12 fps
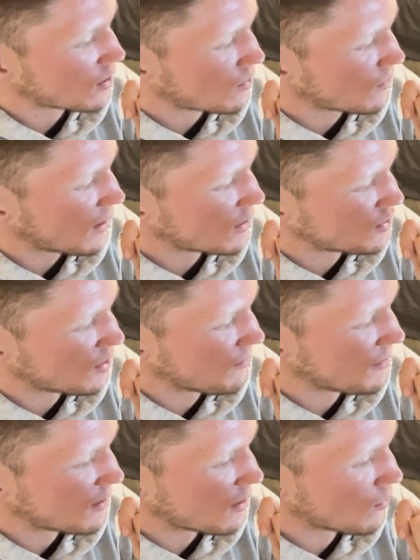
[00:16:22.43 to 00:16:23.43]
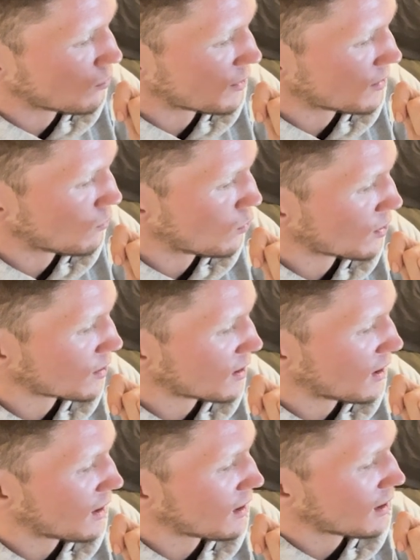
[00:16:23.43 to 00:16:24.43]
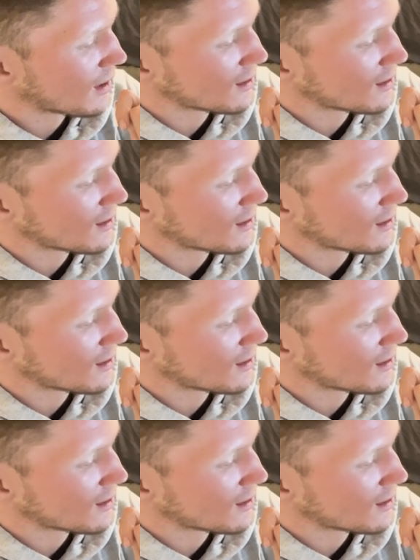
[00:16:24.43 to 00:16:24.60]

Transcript: correct shipment that you want to work on